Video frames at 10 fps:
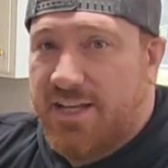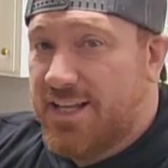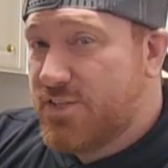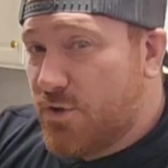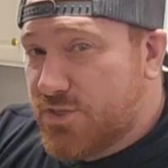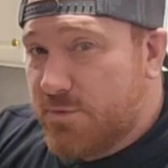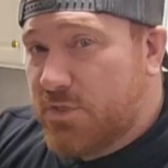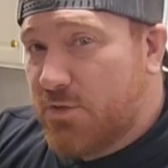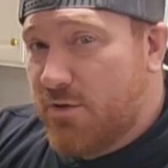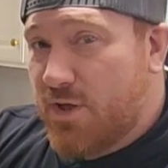that's all
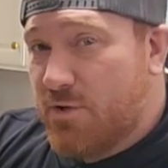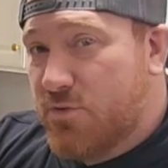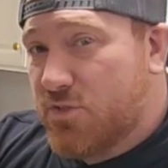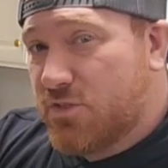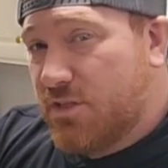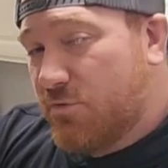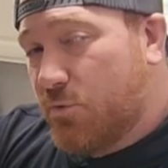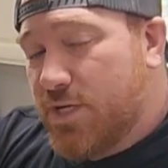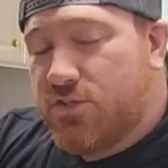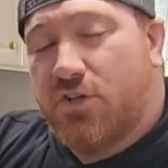something I was in the
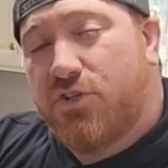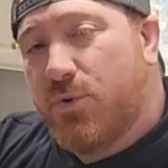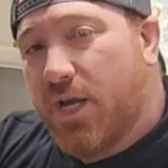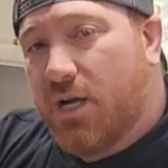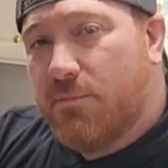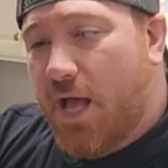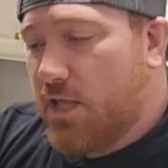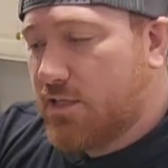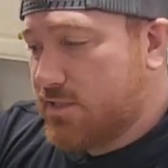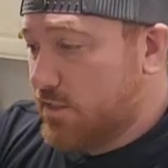research you hear
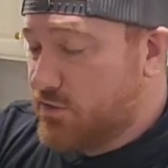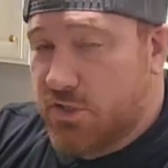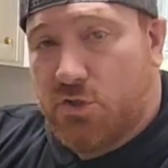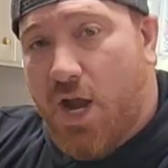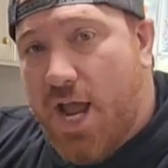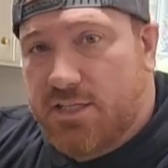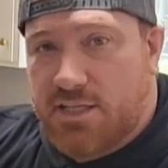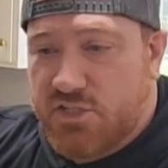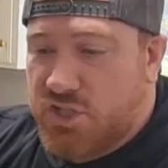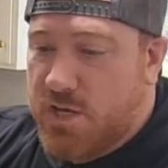about. These things can crack, they
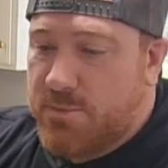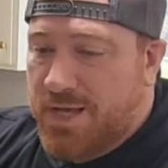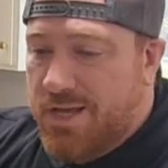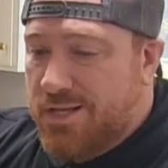could chip.